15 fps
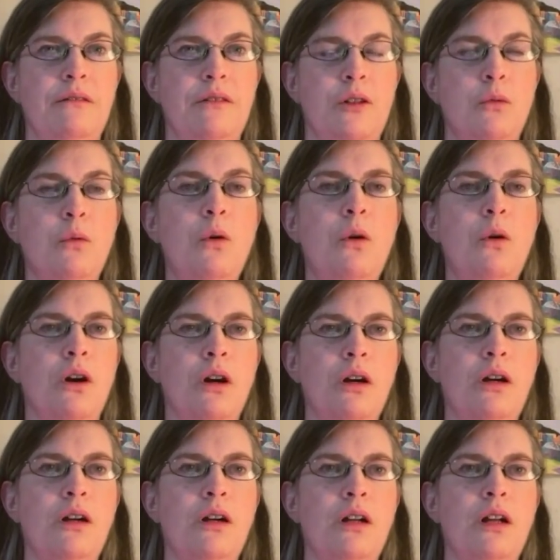the
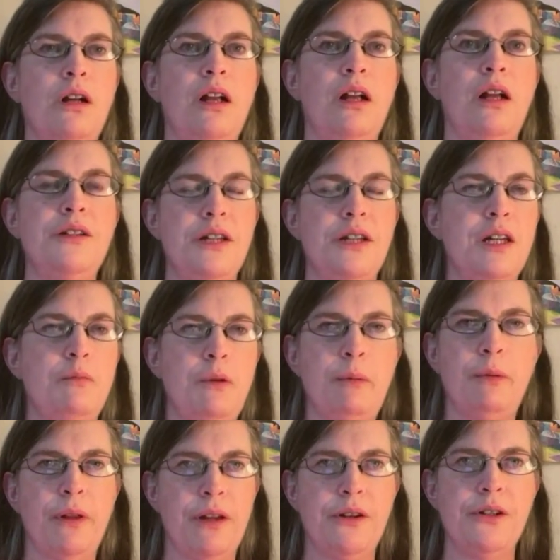war to keep
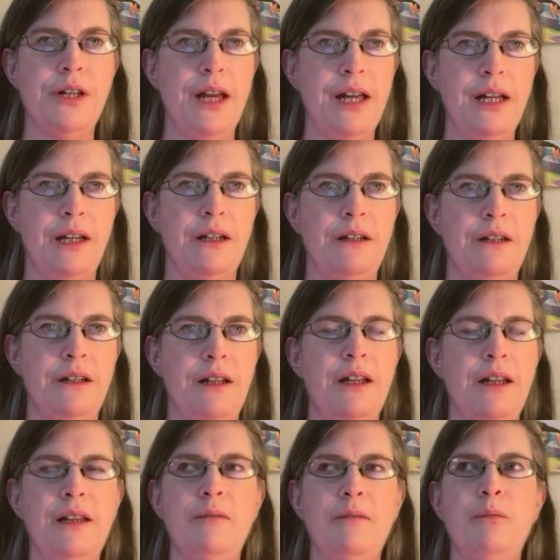people entertained.
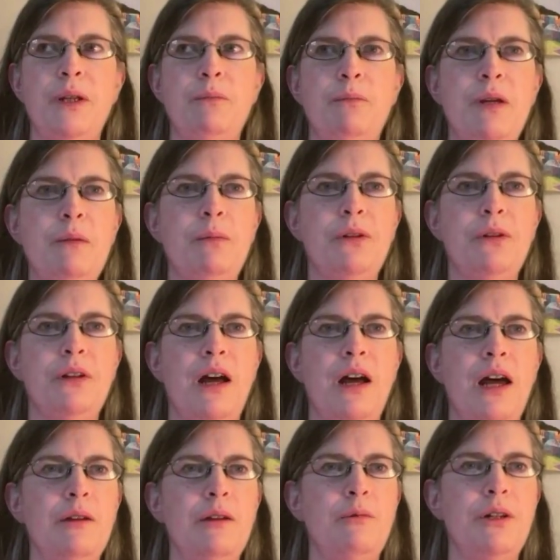But people,
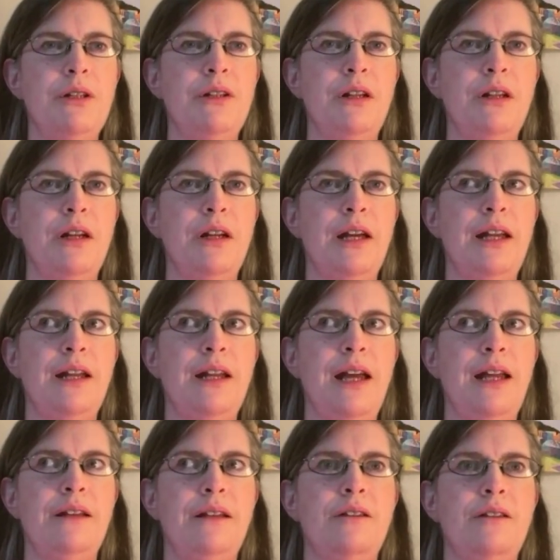Hollywood
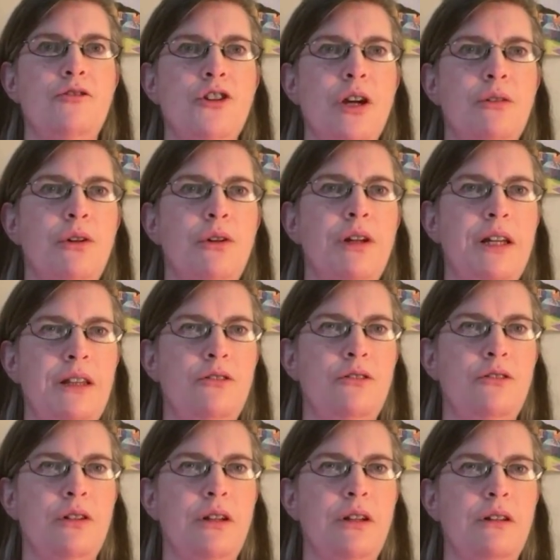and general,
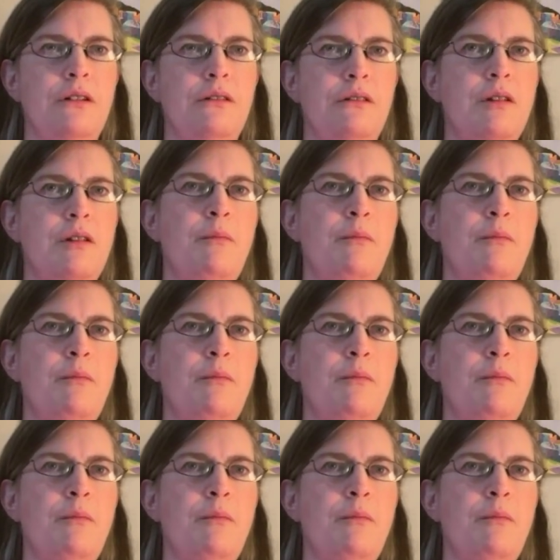and the